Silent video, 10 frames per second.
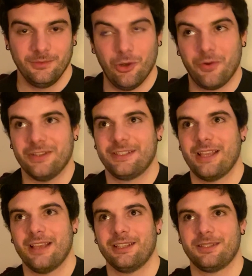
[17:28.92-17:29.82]
Lauren
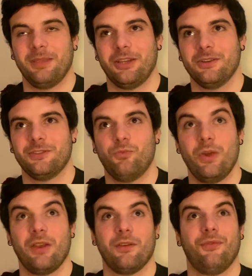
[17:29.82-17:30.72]
says it's because
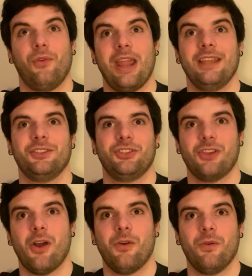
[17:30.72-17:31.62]
we're afraid to
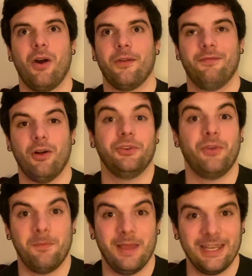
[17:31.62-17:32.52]
show our
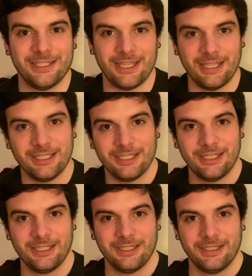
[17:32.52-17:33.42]
vulnerability.
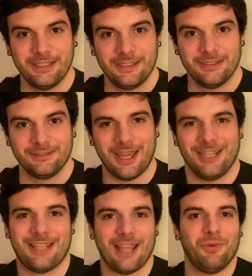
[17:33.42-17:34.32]
and
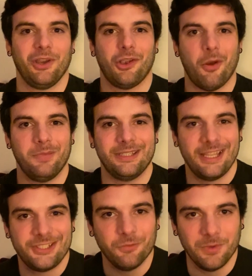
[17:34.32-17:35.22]
it's like we're in
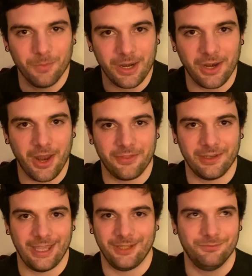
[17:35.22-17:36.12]
competition with one another,
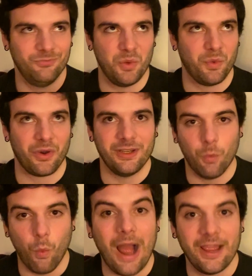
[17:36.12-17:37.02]
like we were in the
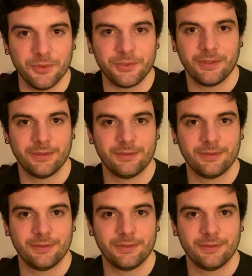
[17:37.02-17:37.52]
wild.